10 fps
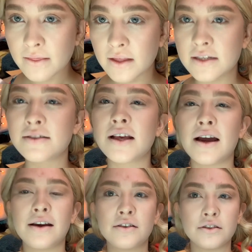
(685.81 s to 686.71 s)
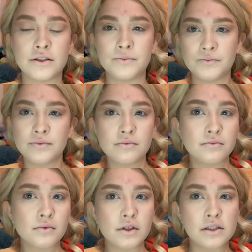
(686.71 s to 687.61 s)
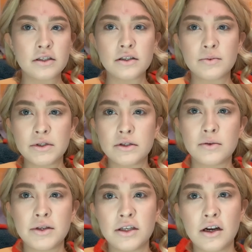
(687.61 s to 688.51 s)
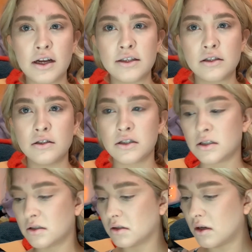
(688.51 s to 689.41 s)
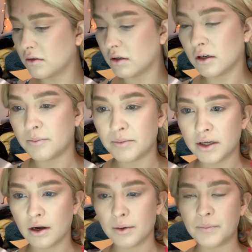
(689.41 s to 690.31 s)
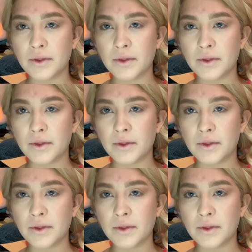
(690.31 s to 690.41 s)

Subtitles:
That's that. I don't know. This is supposed to make your eyes look longer and bigger,